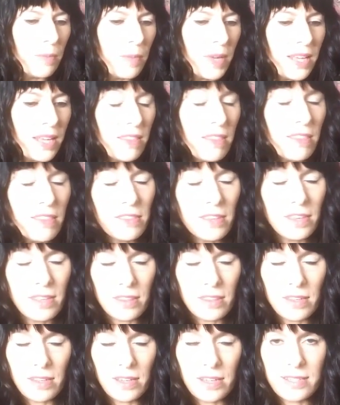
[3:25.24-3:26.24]
In
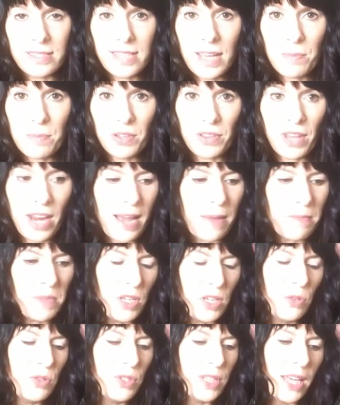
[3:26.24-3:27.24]
the example that I'm
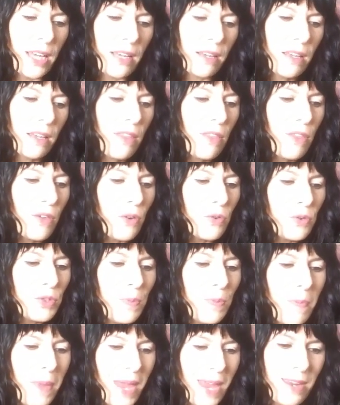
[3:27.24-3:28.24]
using, those
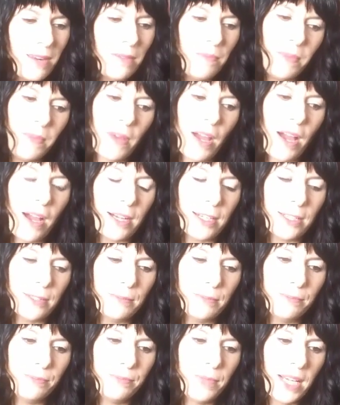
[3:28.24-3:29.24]
main
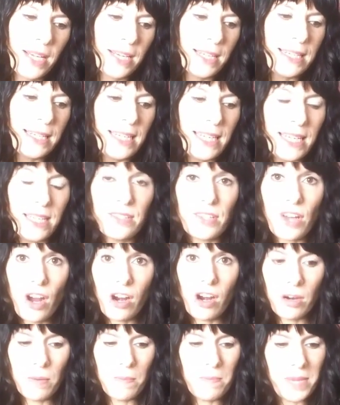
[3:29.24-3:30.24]
needs
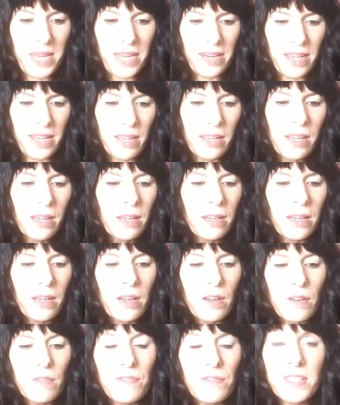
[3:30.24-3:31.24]
are meaning,
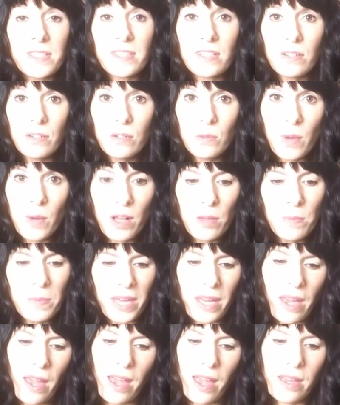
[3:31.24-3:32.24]
physical
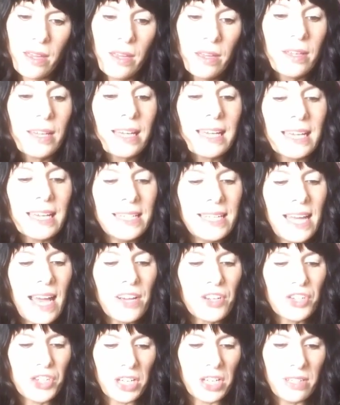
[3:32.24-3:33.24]
well-being,
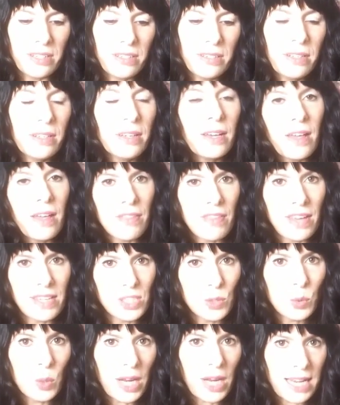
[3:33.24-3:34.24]
connection.
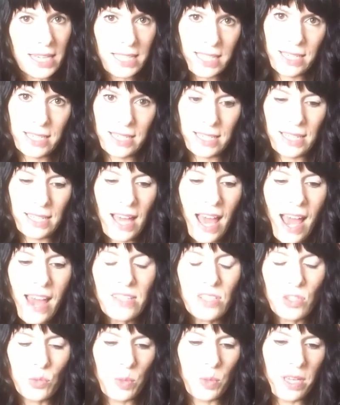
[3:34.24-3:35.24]
That's what I needed
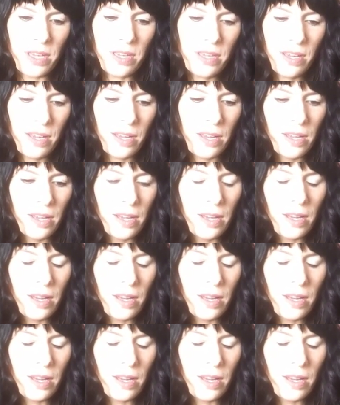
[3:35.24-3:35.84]
last week